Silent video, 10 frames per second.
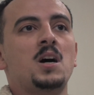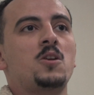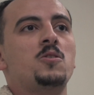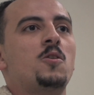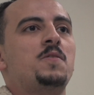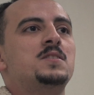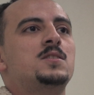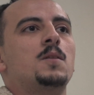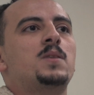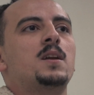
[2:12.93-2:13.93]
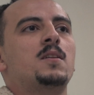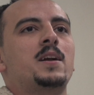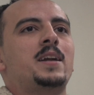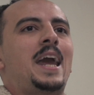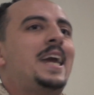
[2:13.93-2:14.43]
I don't know if it's something
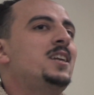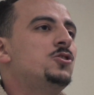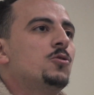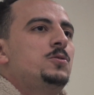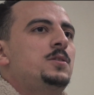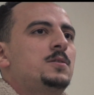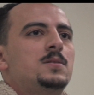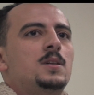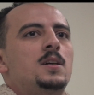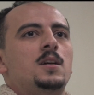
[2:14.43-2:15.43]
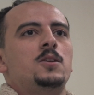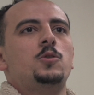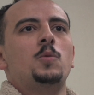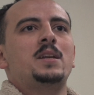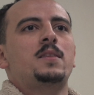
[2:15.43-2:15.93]
like angels
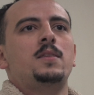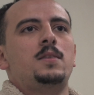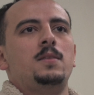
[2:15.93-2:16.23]
doing